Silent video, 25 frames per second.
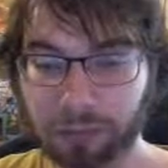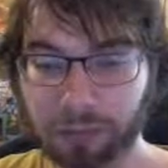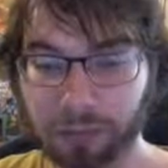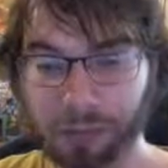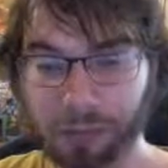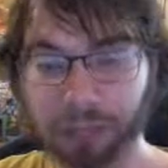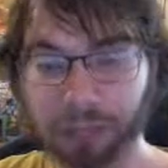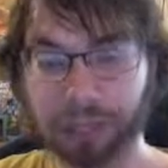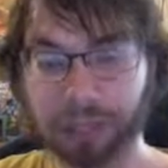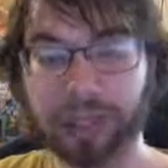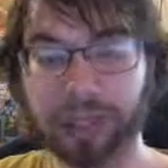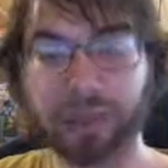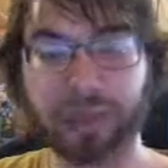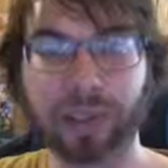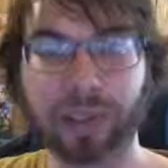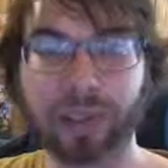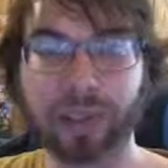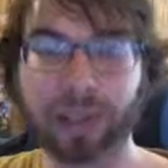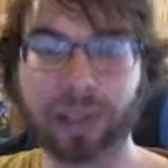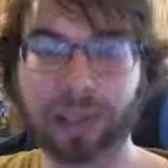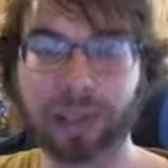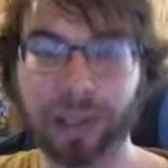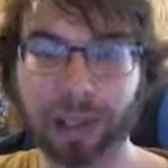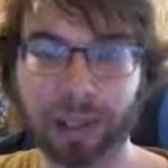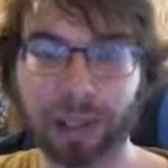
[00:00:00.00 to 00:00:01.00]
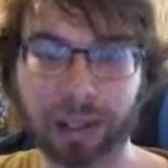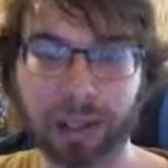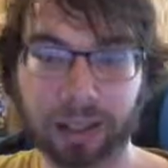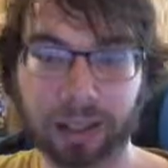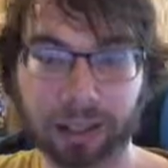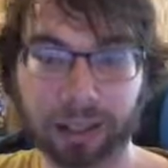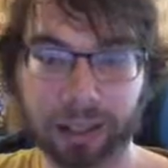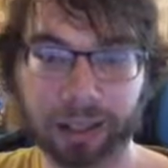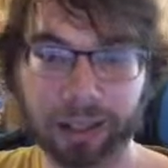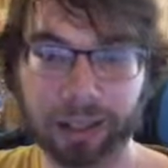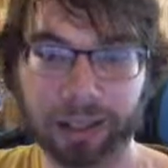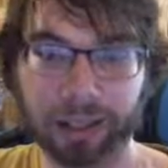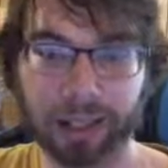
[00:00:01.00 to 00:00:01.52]
this was something
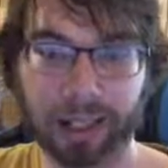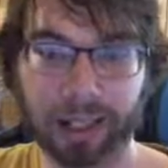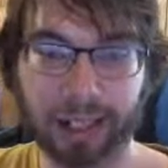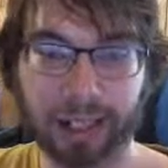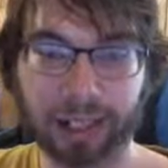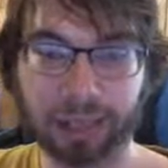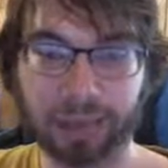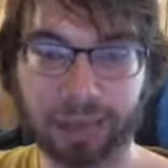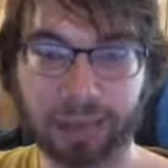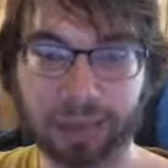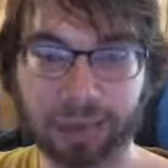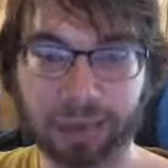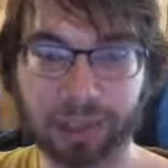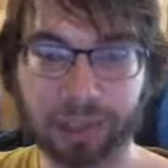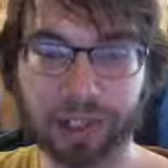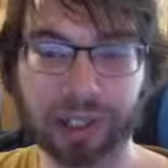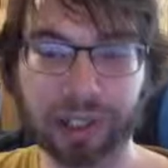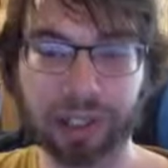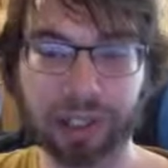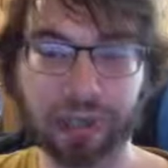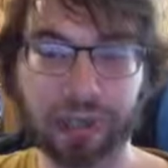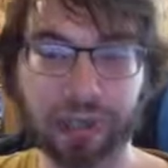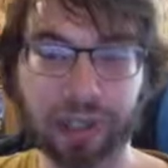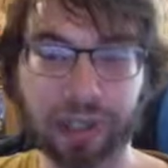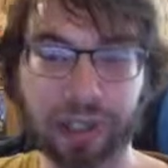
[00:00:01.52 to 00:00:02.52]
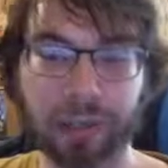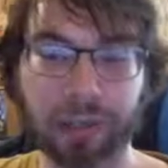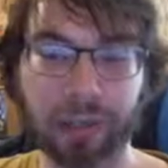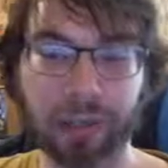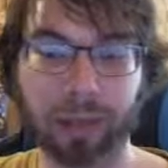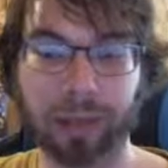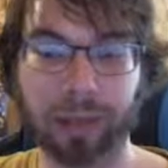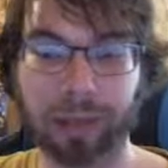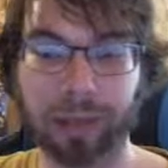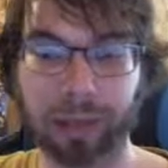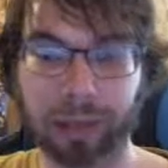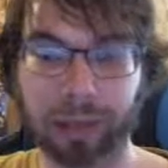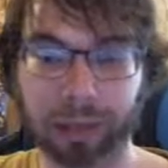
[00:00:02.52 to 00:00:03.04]
kind of amusing when me and my
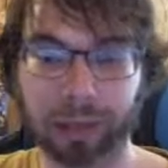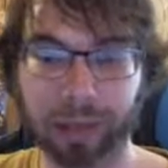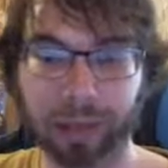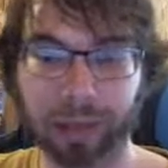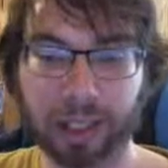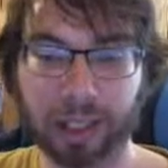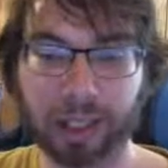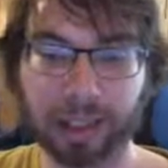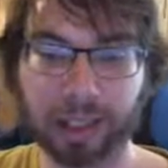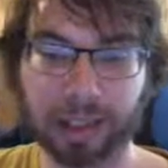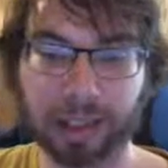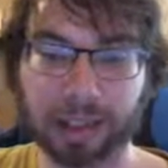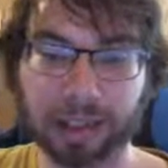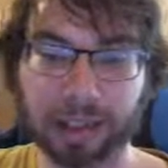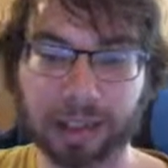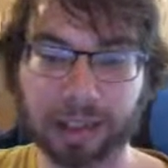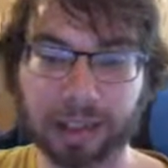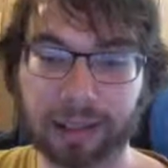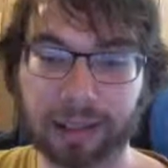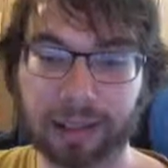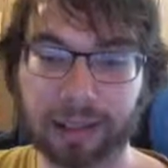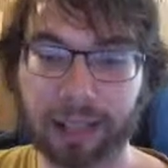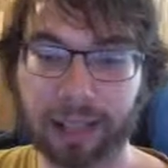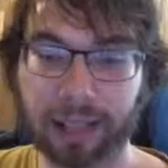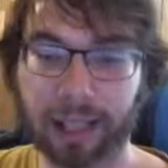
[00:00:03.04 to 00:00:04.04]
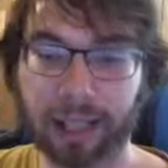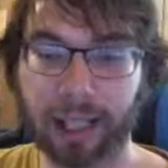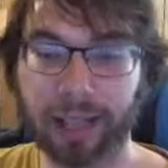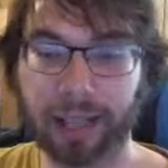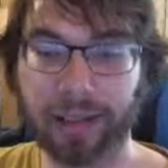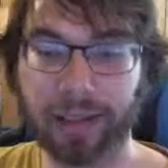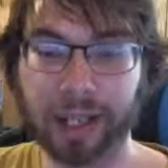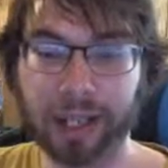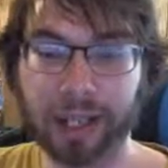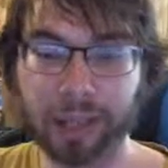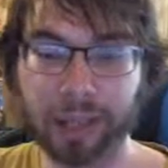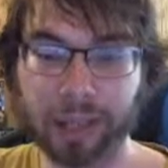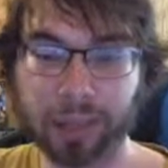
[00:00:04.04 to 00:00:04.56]
brothers played. Is I
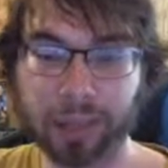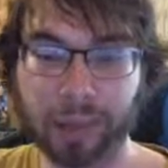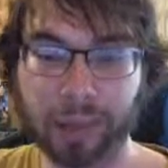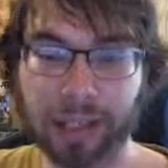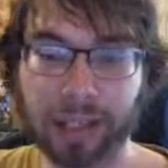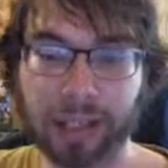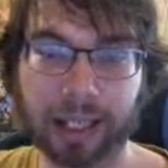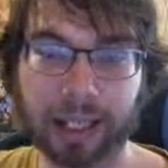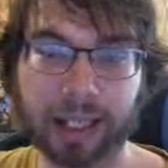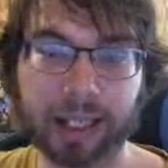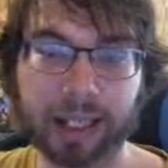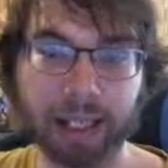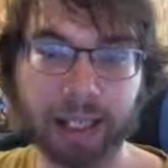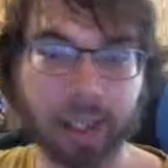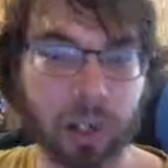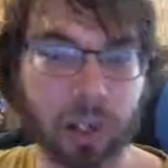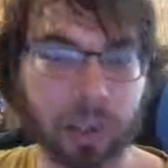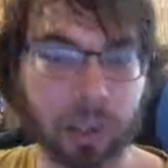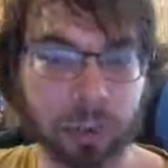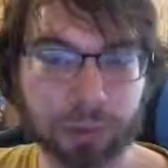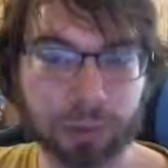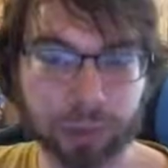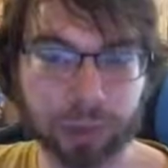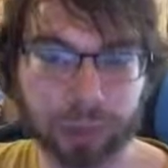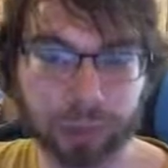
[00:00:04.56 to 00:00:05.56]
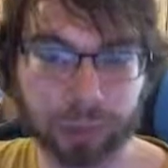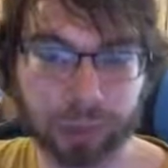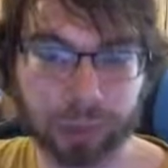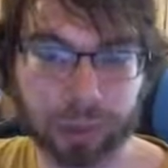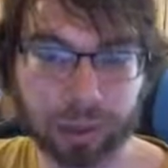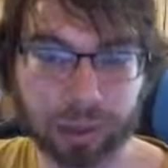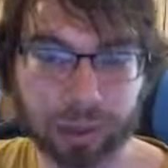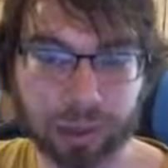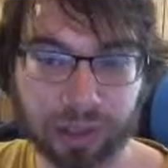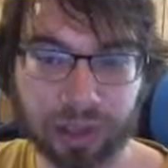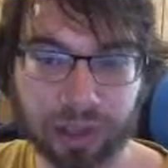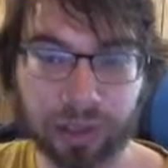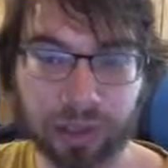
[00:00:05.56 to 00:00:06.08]
thought this meant any Dark
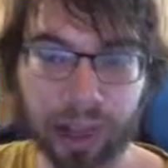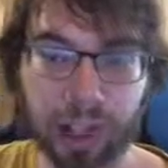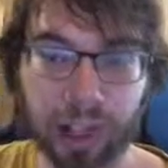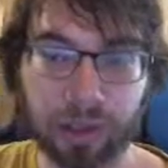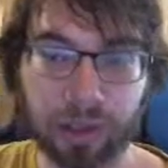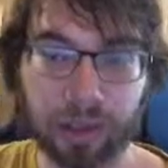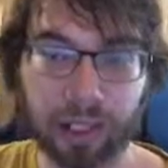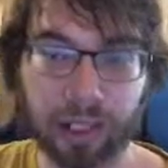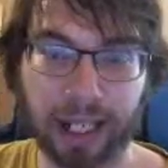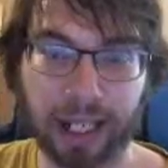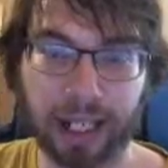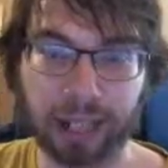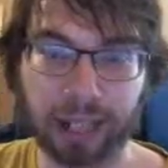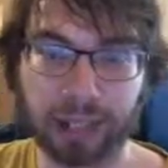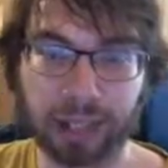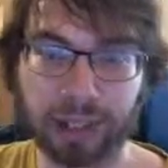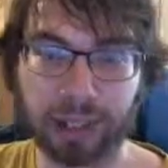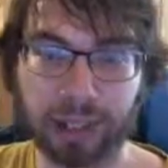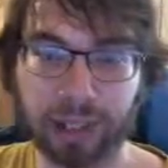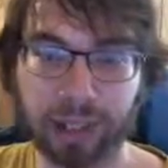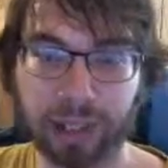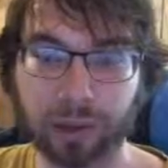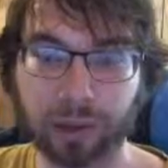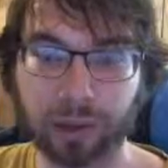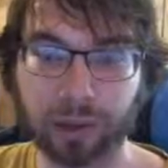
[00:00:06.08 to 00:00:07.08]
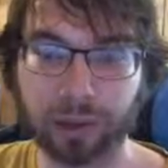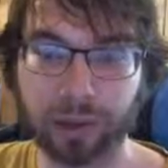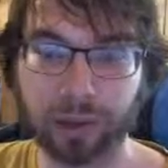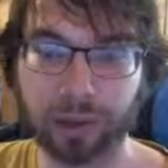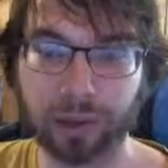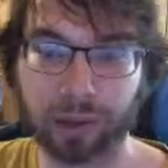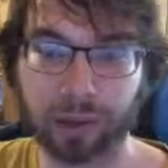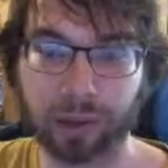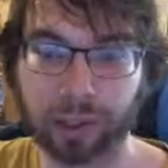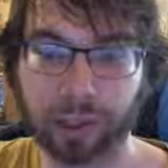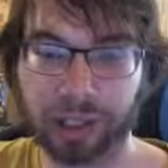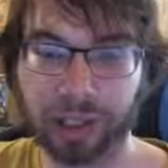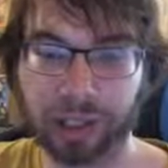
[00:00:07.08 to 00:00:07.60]
Magician, so I would actually use
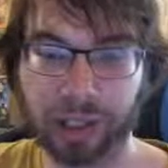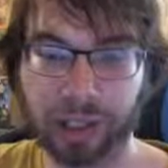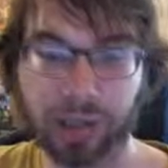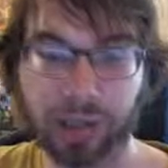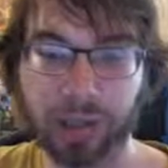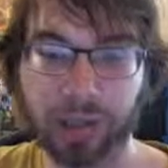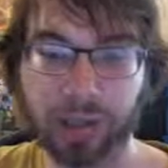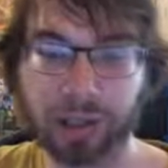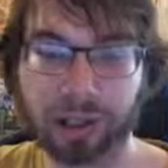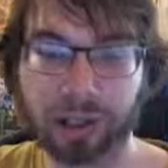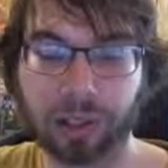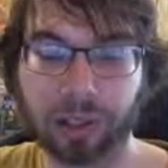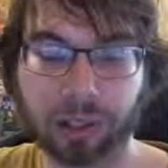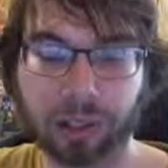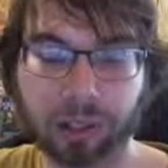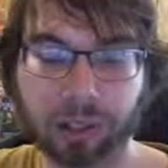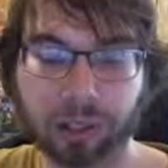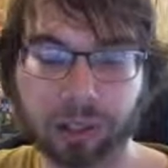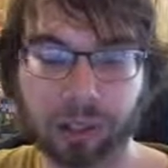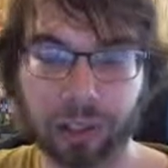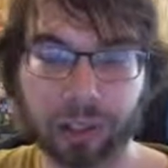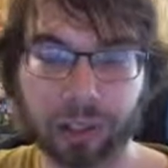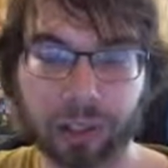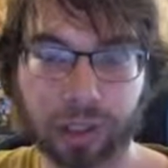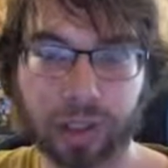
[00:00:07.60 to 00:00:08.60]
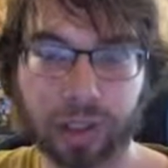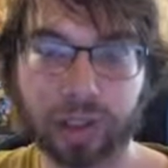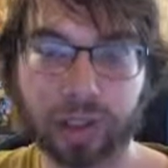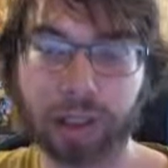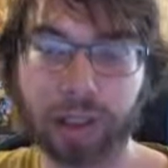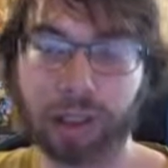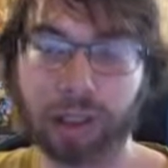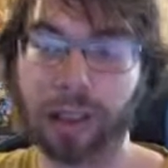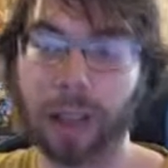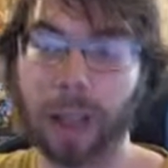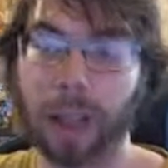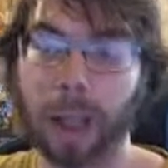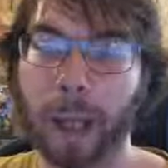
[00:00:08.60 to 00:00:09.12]
this with Skilled Dark Magician
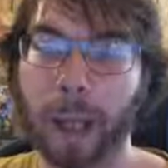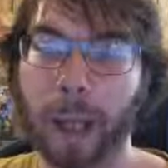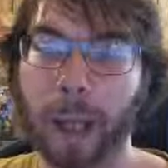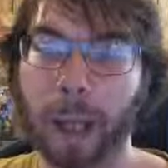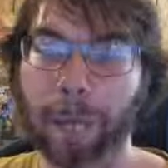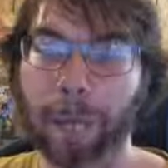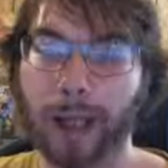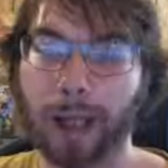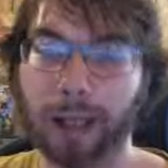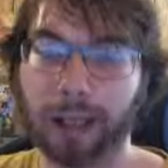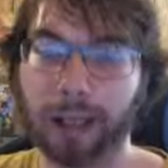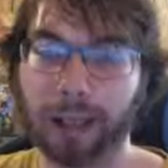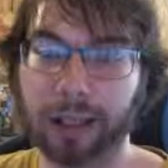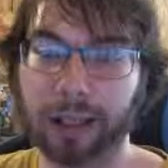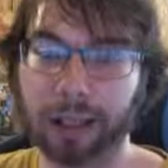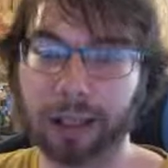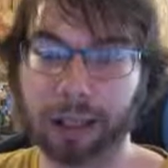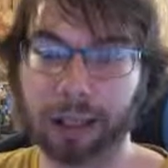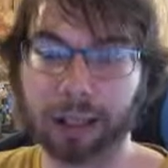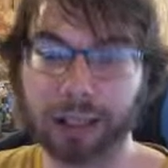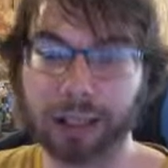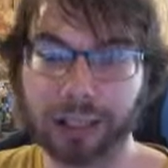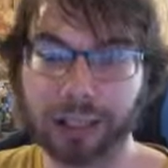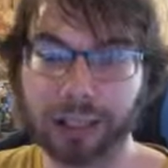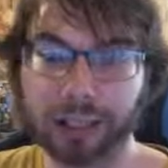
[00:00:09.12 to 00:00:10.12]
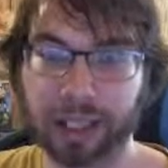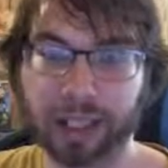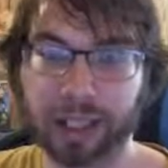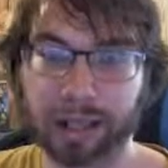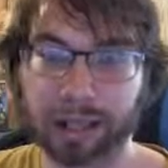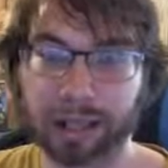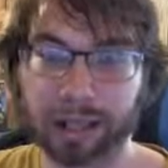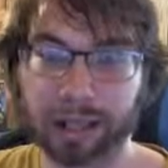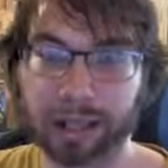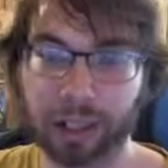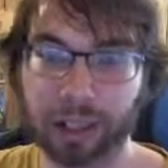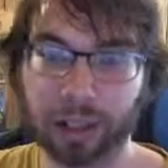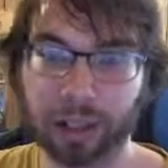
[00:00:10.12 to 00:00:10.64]
in order to get a
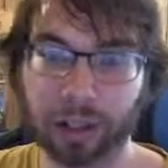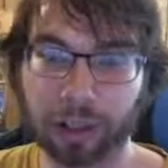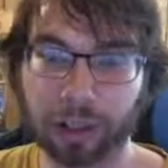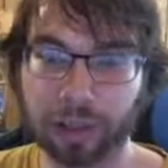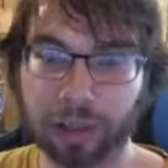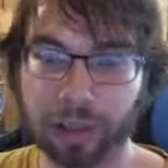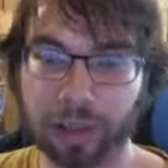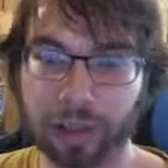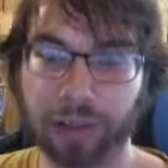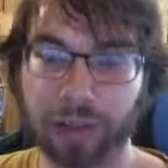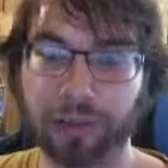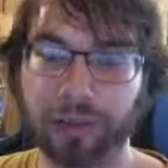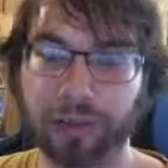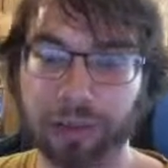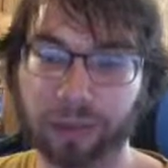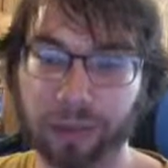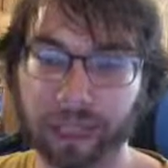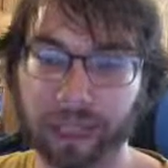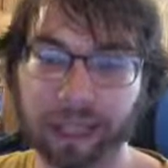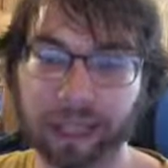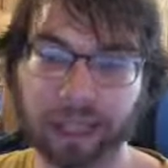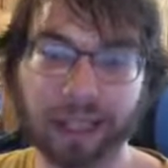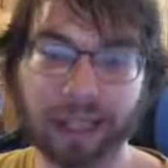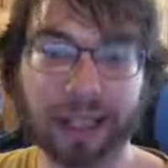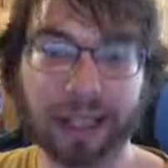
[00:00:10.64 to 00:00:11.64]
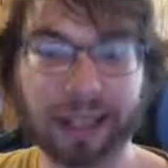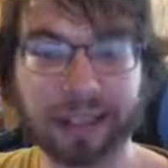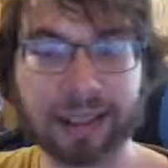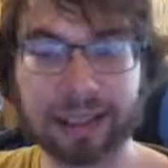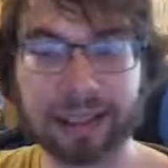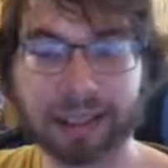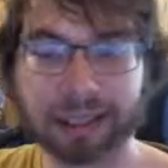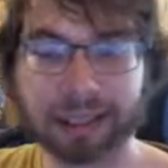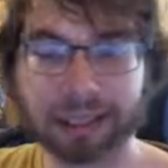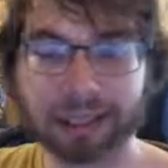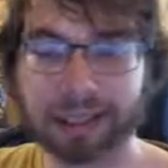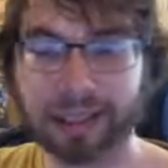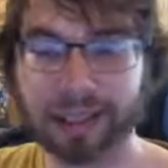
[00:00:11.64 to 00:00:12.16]
free Dark Magician from my deck.
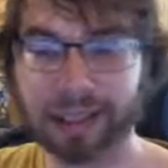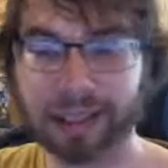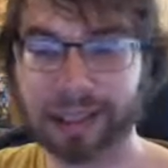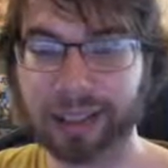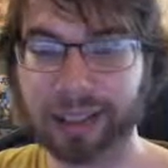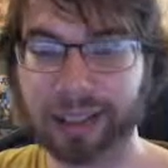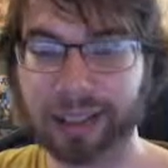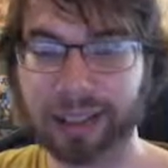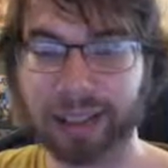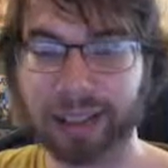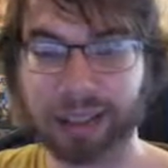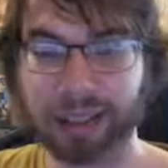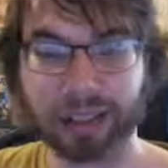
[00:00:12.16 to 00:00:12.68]
You